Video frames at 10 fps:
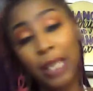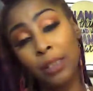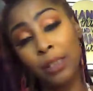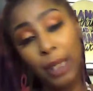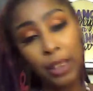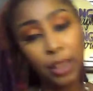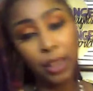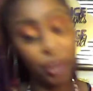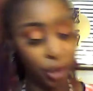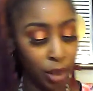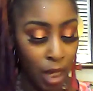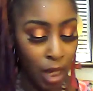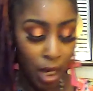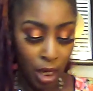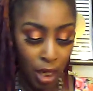has to make a decision,
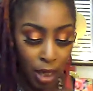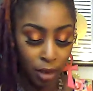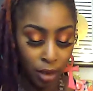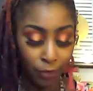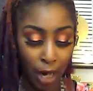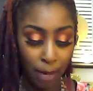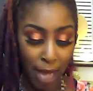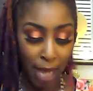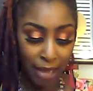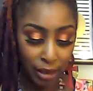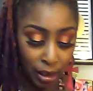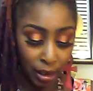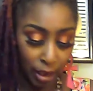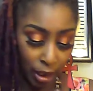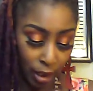and the divine
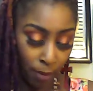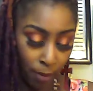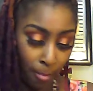masculine